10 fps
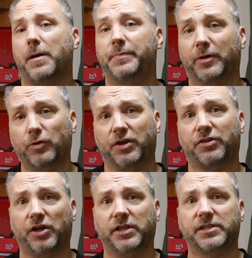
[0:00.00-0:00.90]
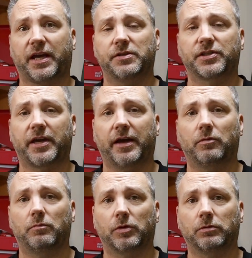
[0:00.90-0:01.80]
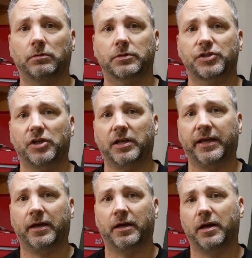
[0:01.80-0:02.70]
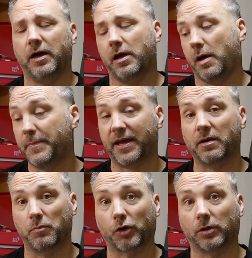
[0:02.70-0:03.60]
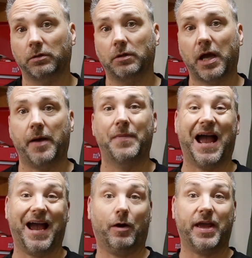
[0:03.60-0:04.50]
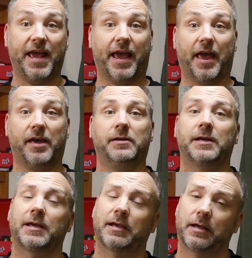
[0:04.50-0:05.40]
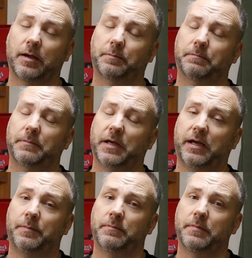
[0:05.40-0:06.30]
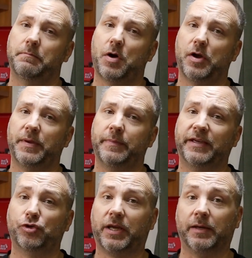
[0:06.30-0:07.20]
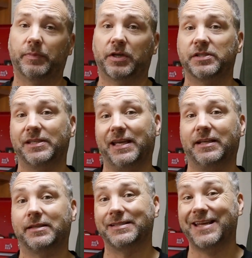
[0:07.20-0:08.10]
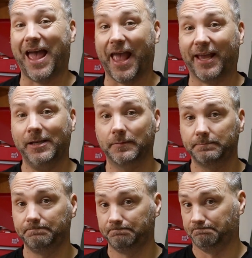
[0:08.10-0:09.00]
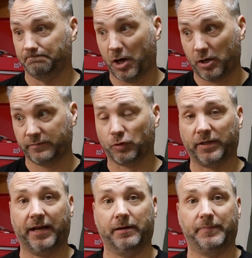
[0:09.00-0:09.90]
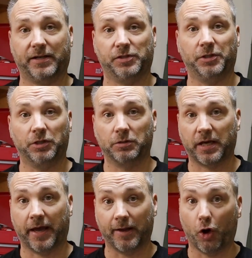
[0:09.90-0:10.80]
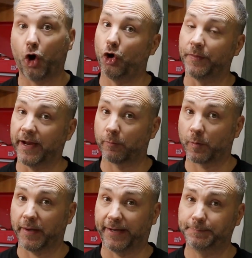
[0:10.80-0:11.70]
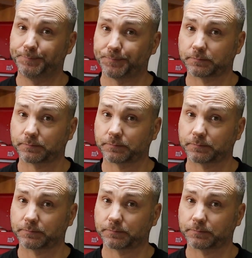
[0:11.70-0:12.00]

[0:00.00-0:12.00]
building a 32nd scale model, certainly a bigger model out here, might be a bit tricky, because at the end of the day, I've got to get it back to the UK on the aeroplane.